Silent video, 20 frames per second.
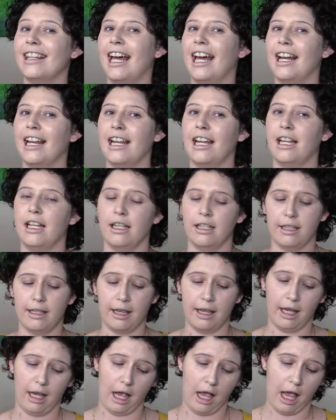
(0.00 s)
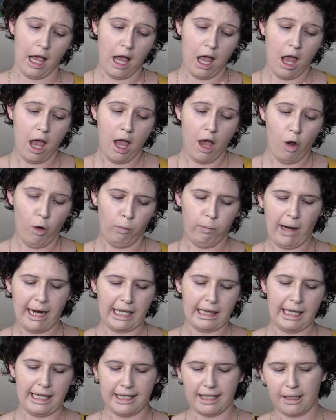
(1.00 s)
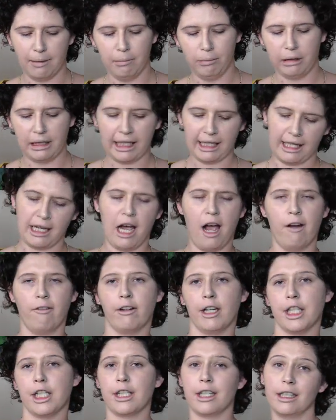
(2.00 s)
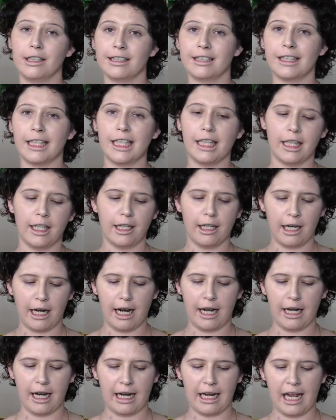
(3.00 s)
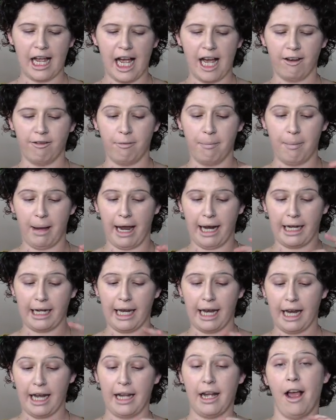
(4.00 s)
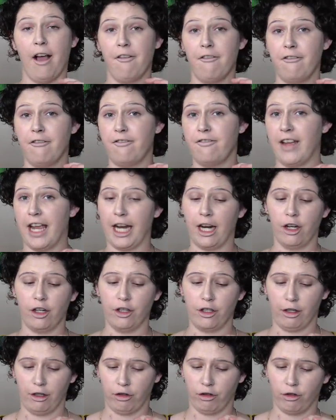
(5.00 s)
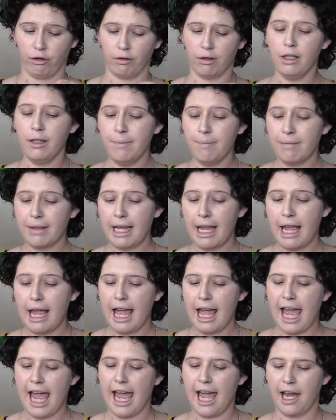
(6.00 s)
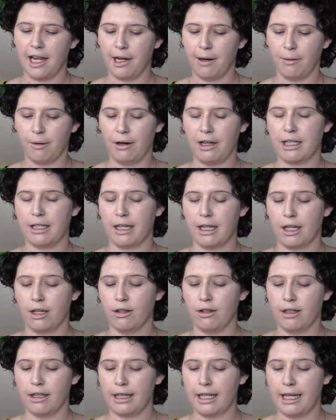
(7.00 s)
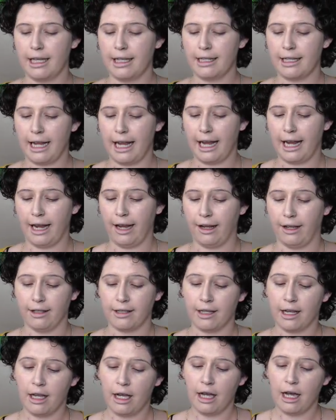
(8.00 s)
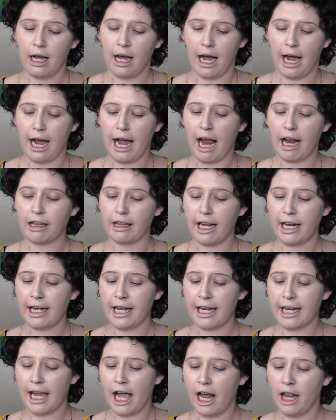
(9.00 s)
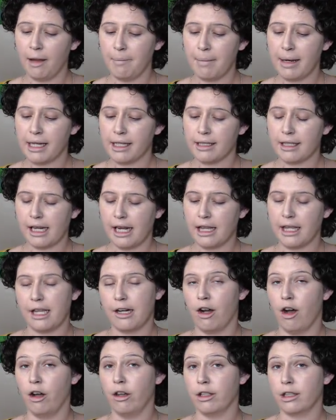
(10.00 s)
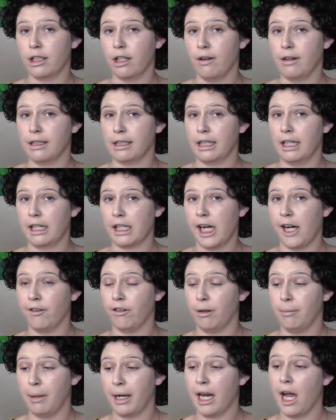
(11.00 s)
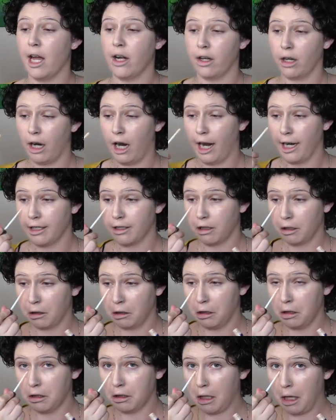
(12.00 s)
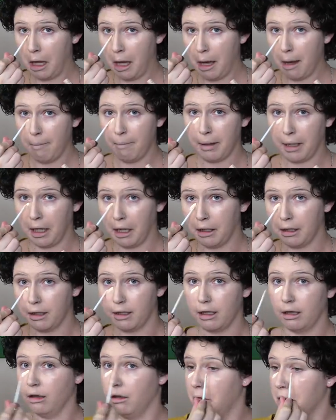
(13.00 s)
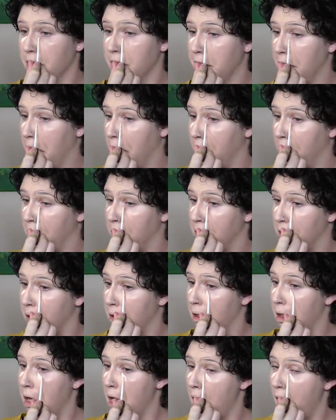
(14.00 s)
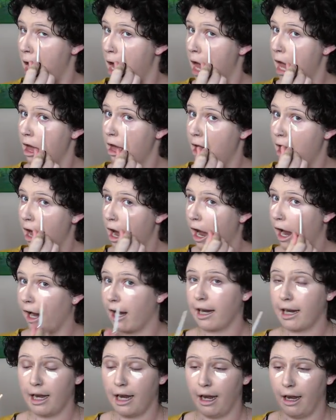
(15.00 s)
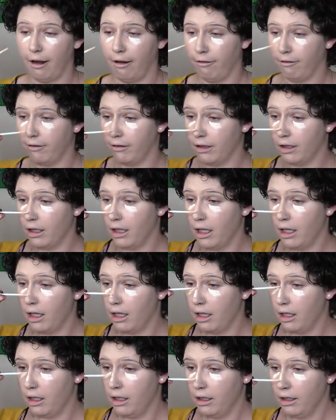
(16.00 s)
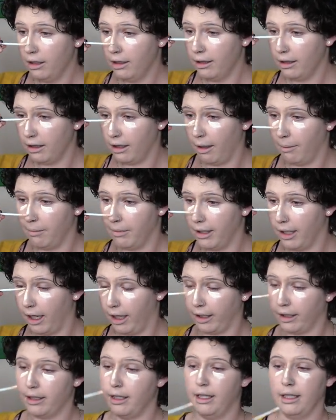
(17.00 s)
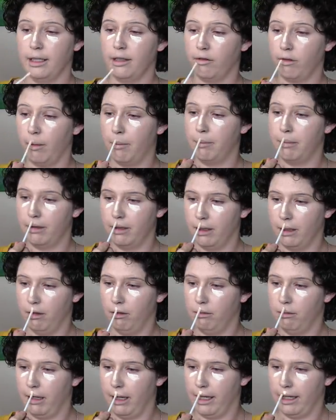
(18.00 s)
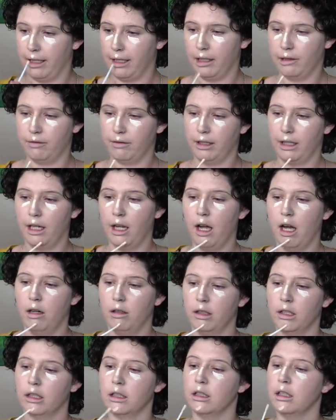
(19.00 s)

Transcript: That is the Weightless Complete Coverage Concealer, and I have mine in Fair Neutral. And I'm going to use this as a highlighting element, and then also it's going to cover my under eye circles because Lord knows I have some darkness from being awake every hour.